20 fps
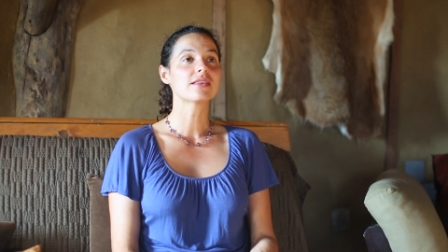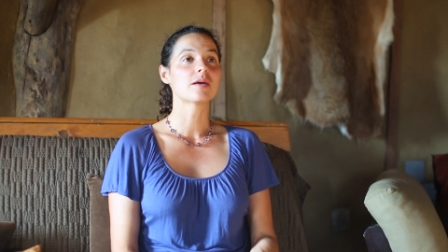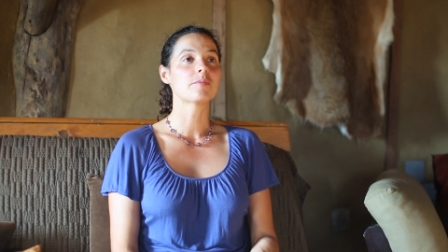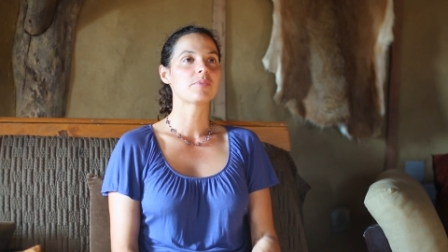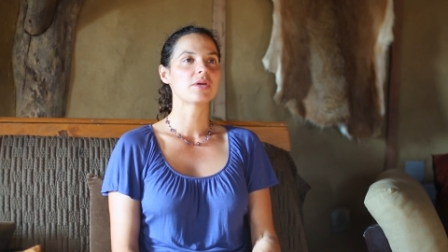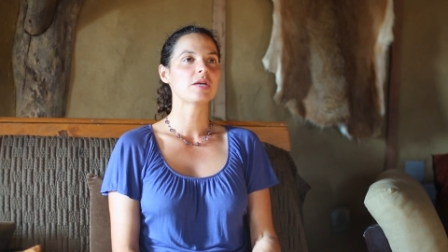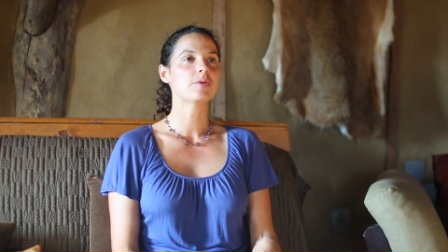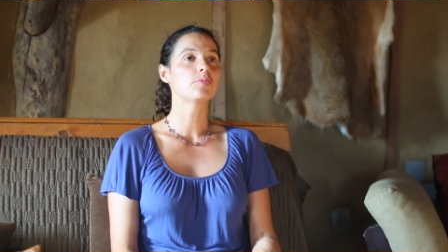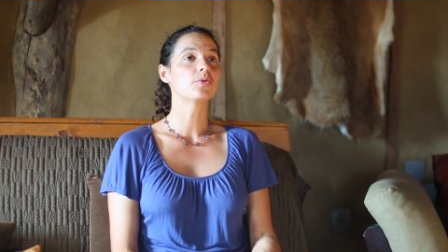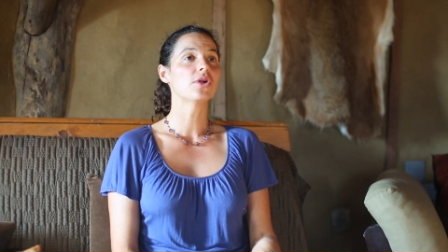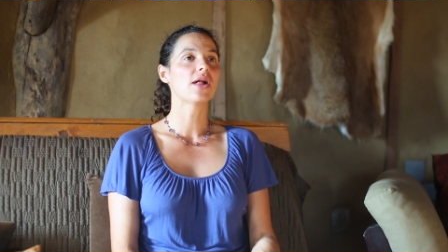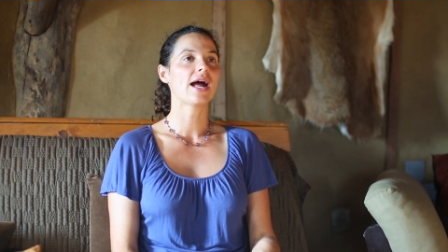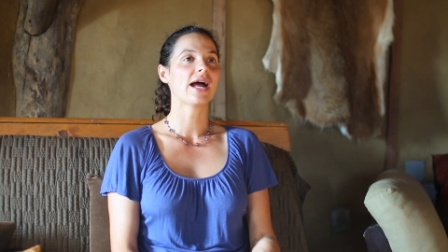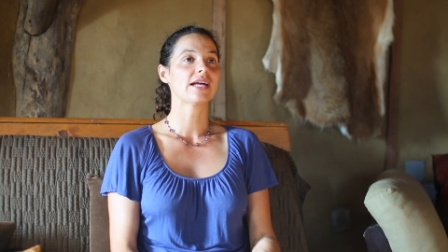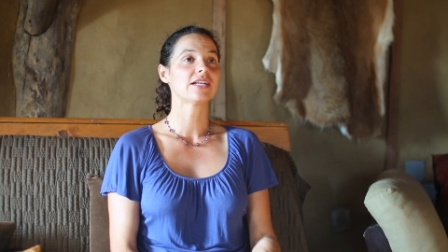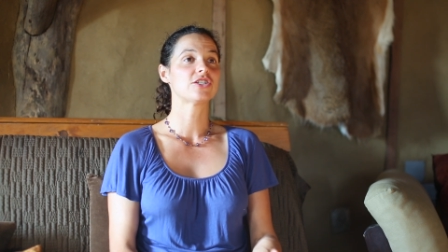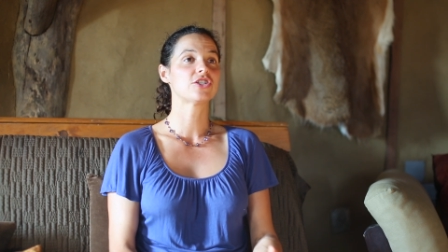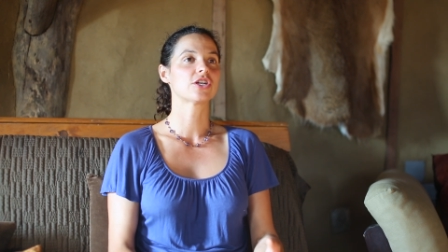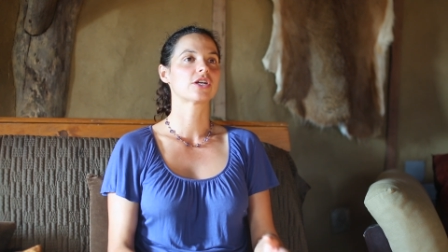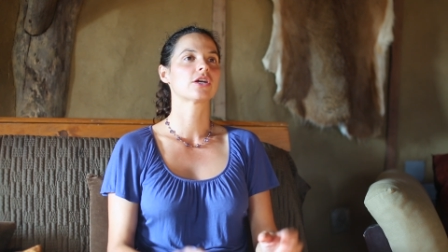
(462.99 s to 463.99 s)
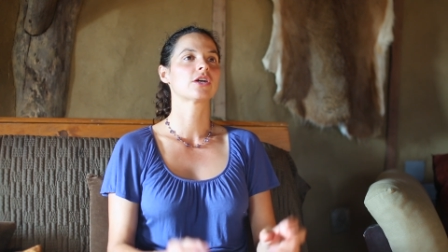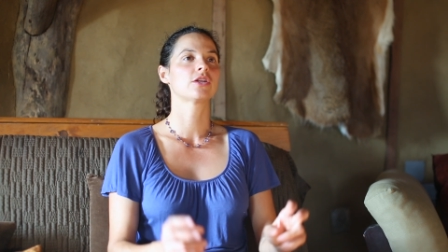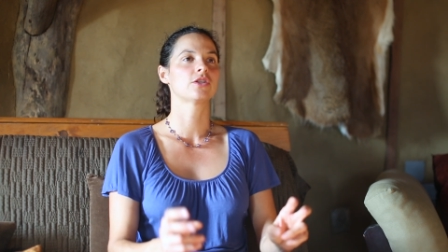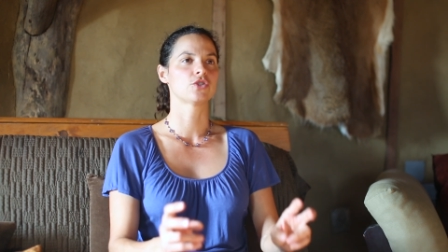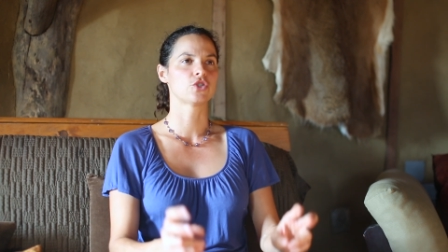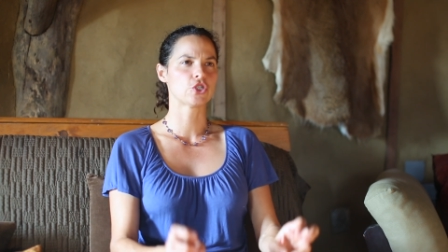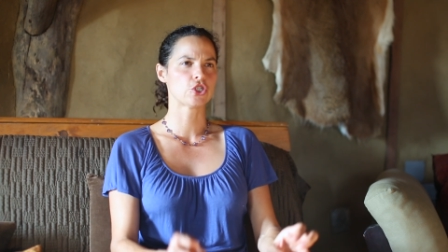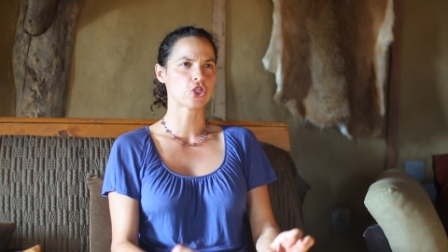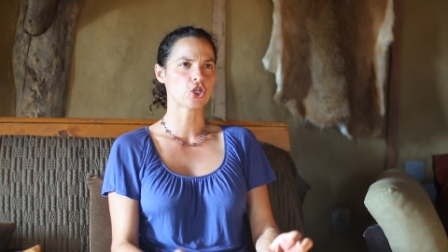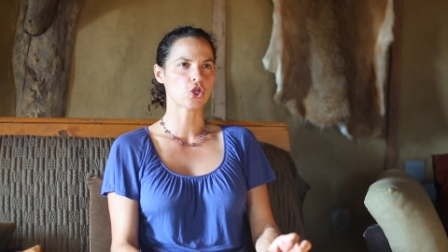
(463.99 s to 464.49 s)
that people had to
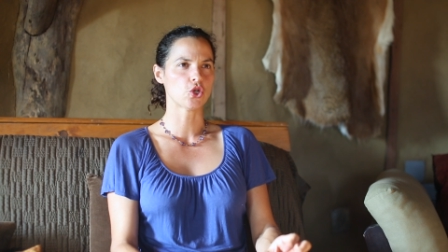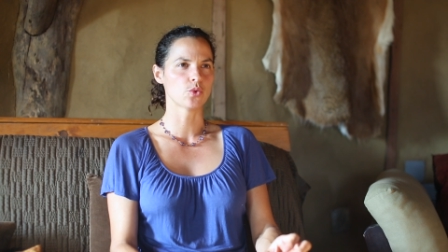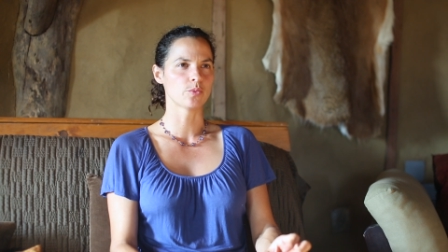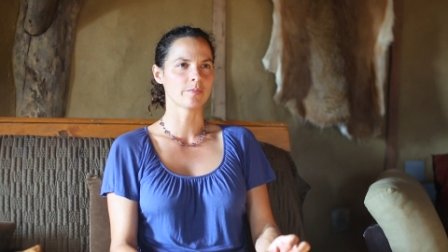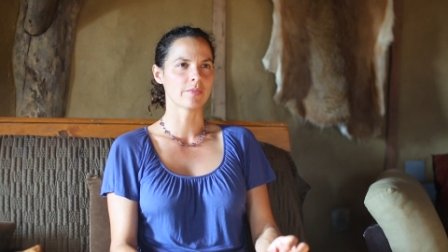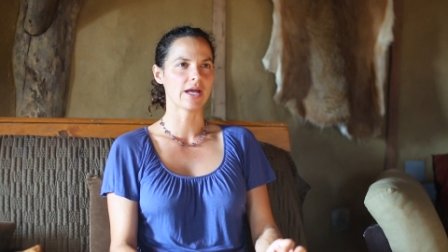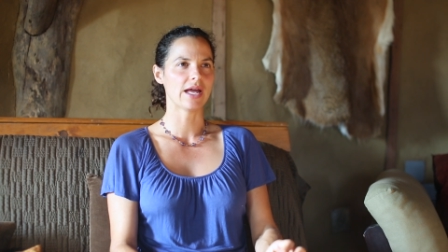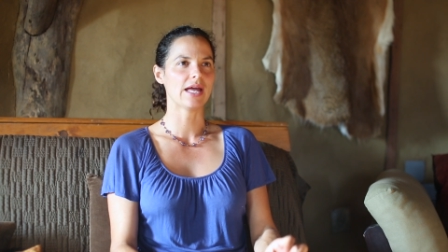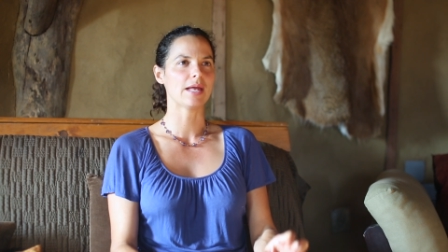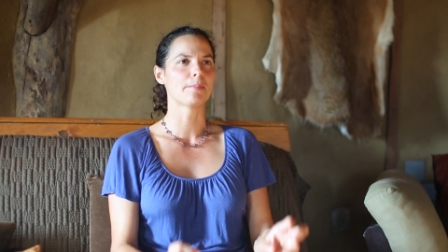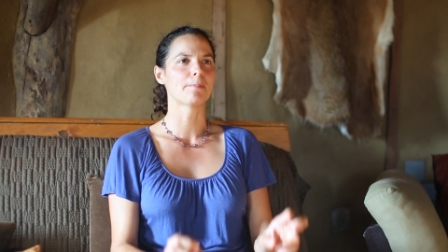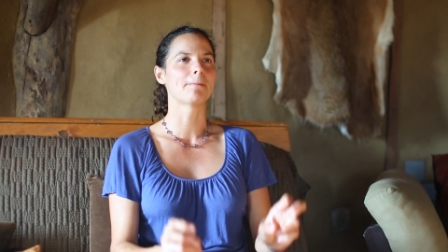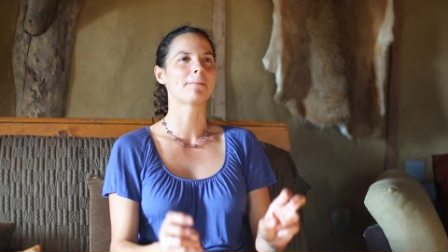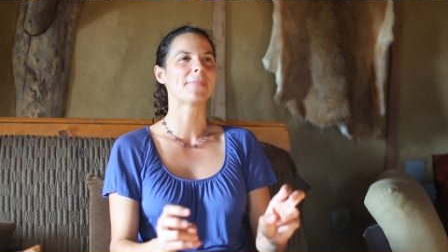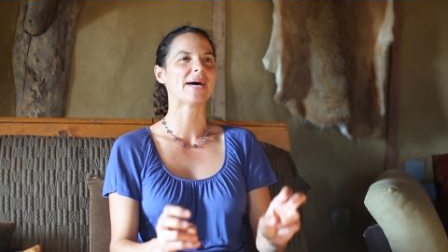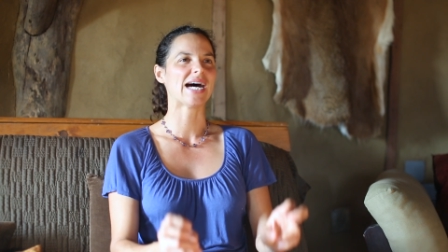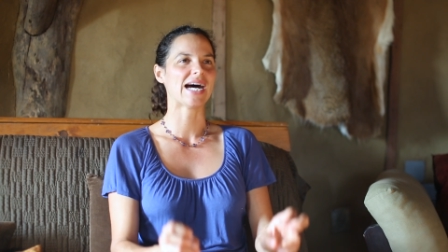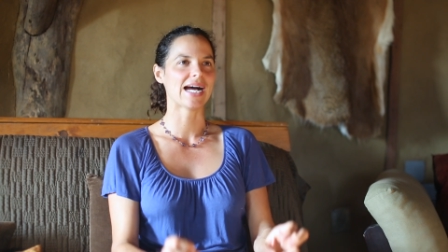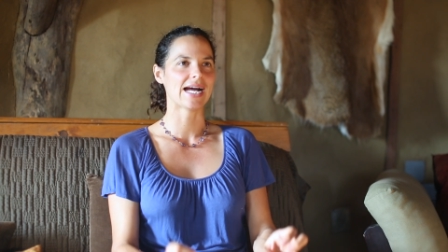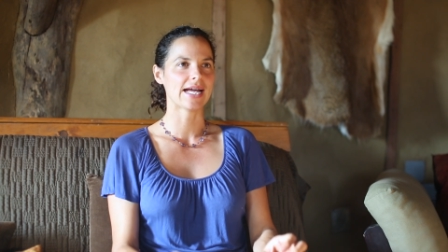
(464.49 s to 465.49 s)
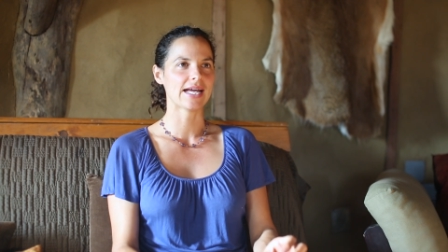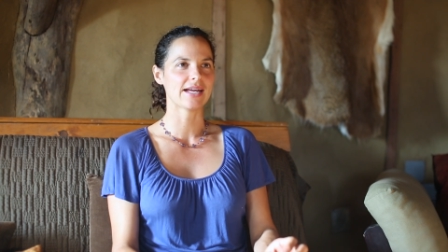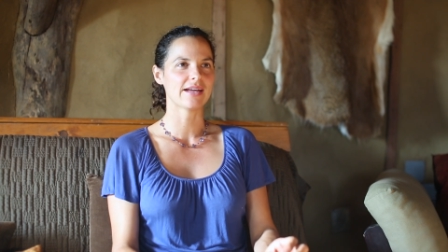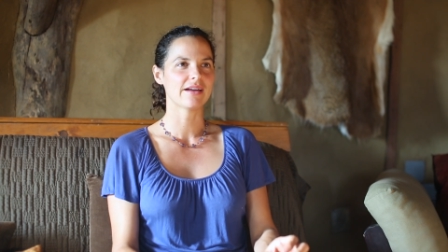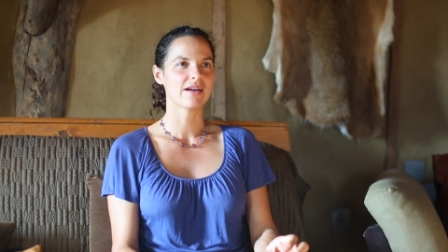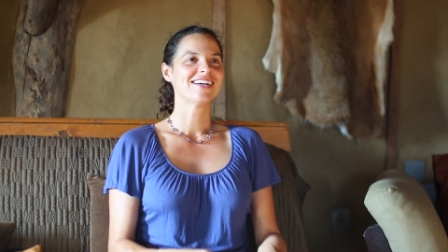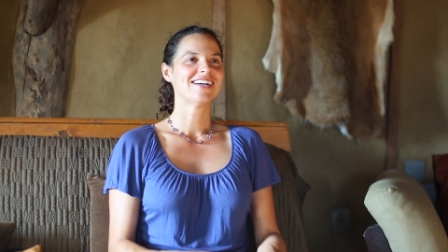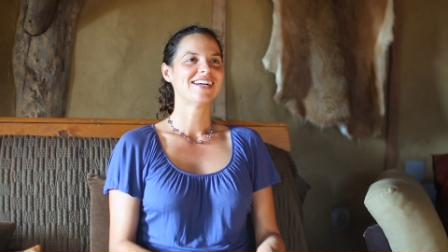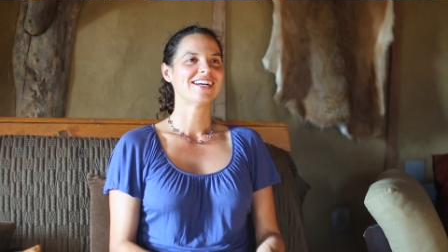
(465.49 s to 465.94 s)
consume and buy.